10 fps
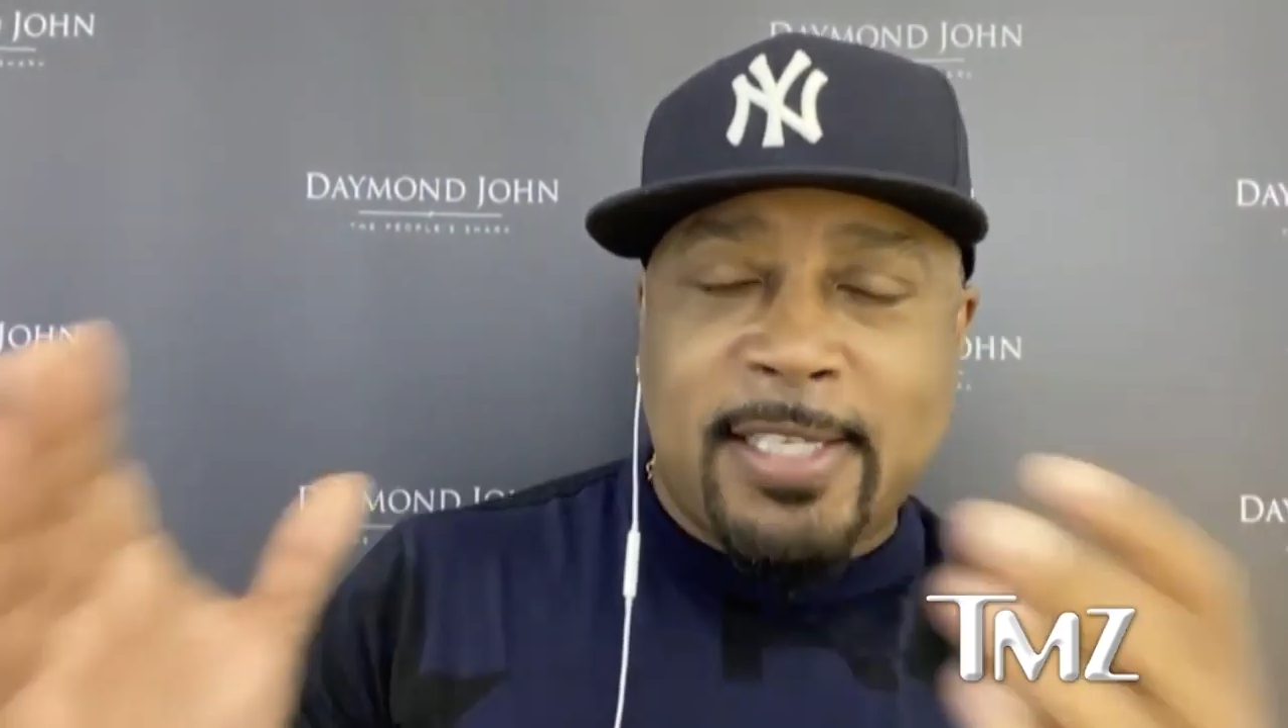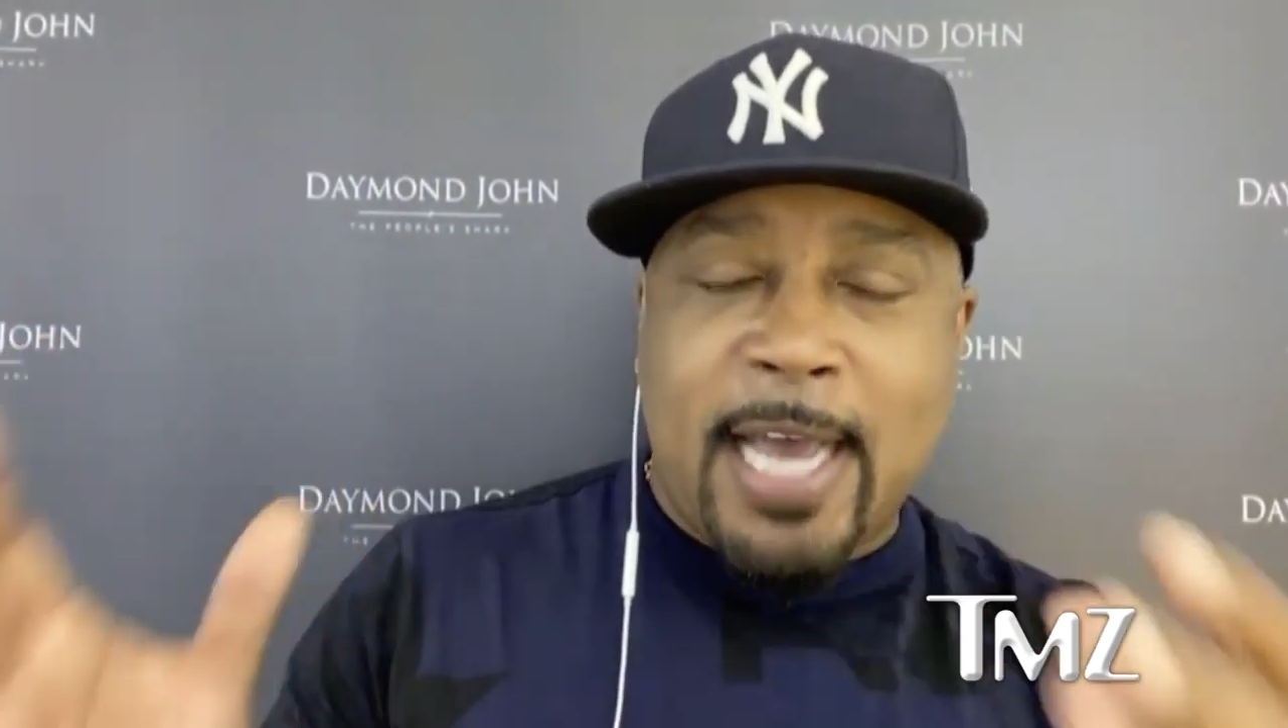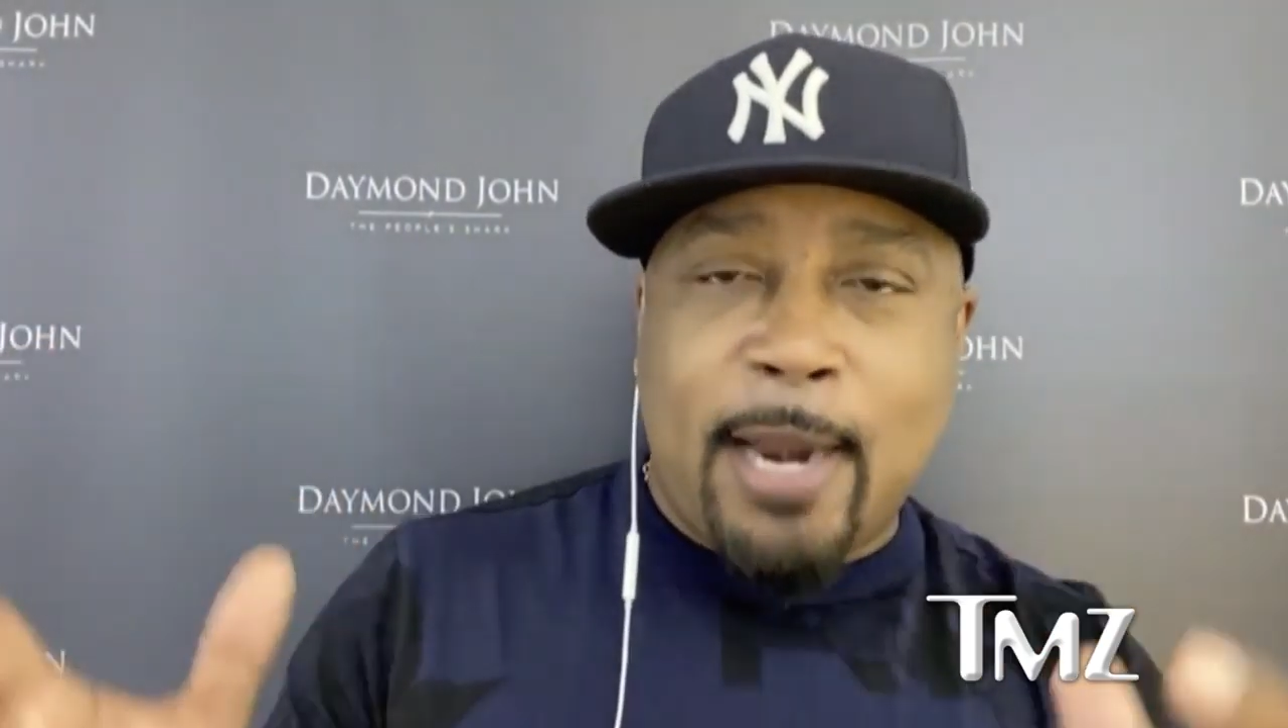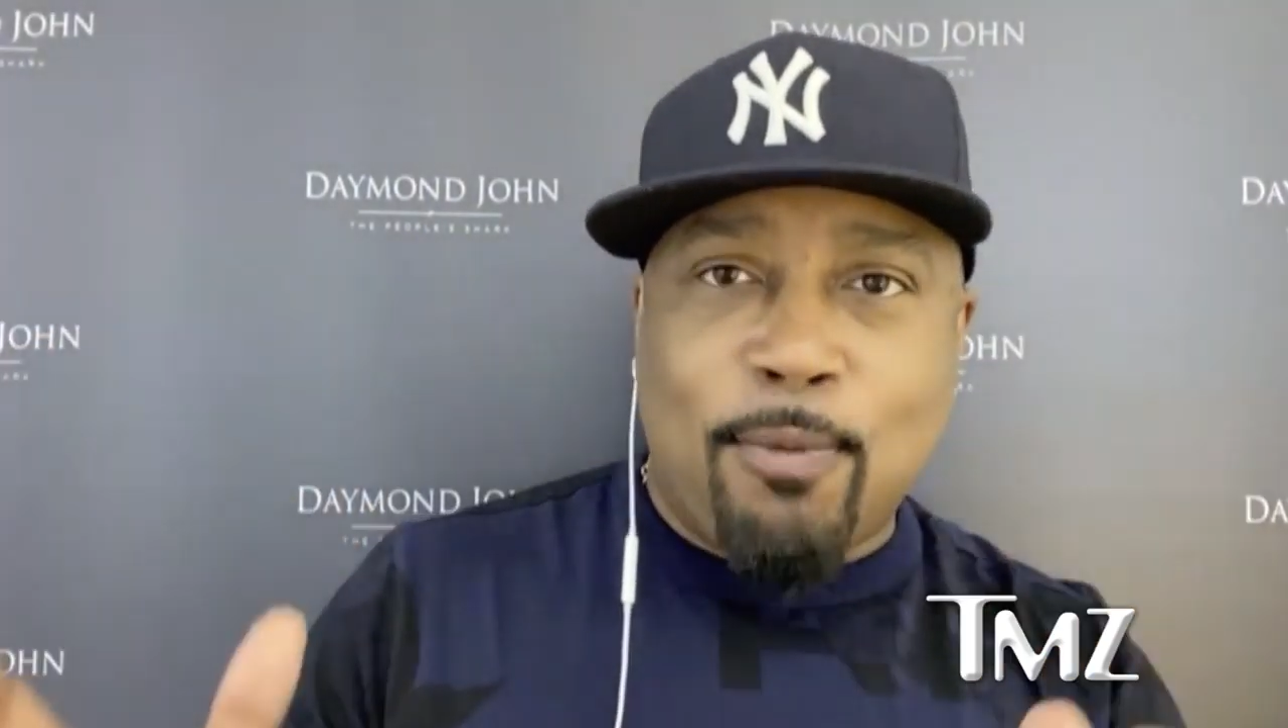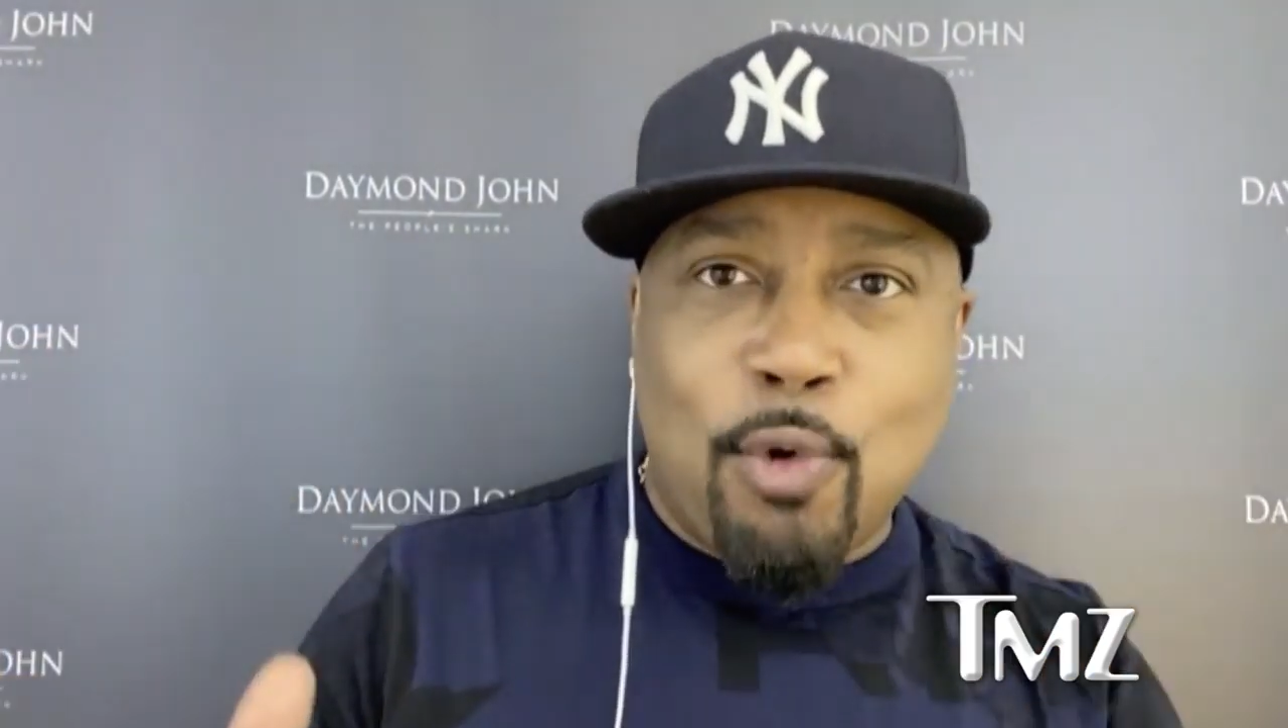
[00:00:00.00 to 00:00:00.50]
is
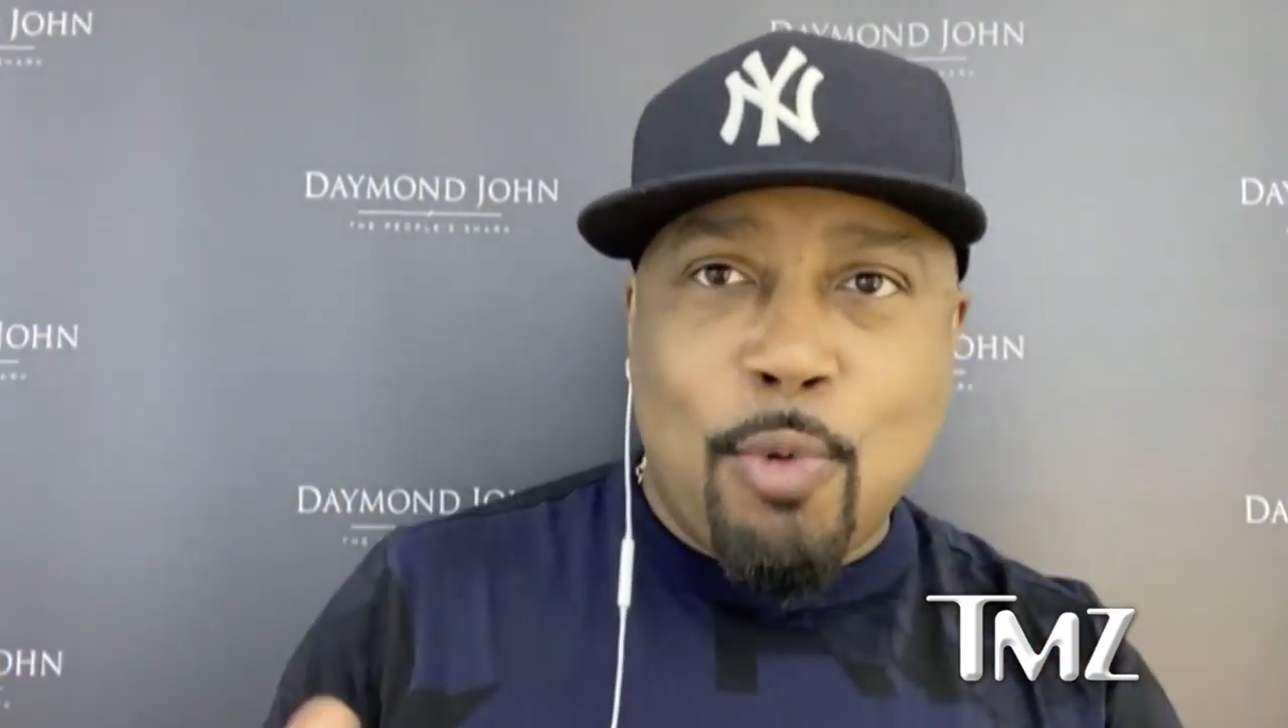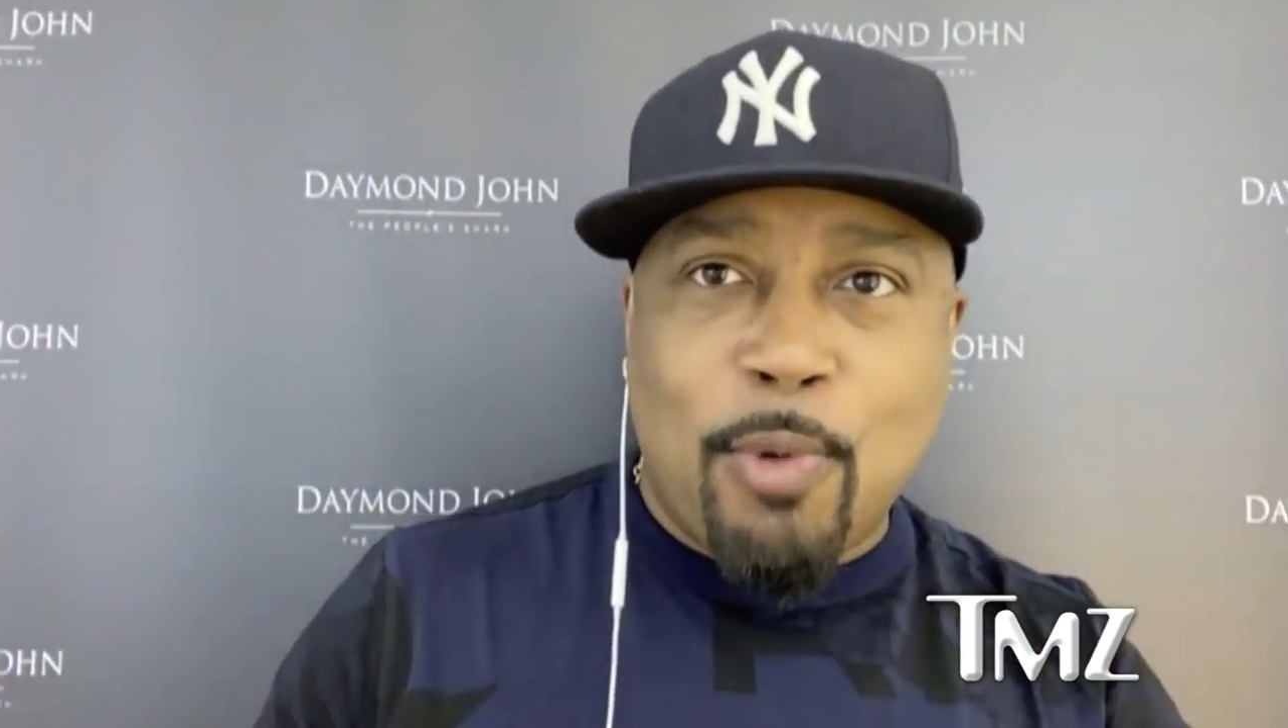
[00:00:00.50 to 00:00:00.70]
that room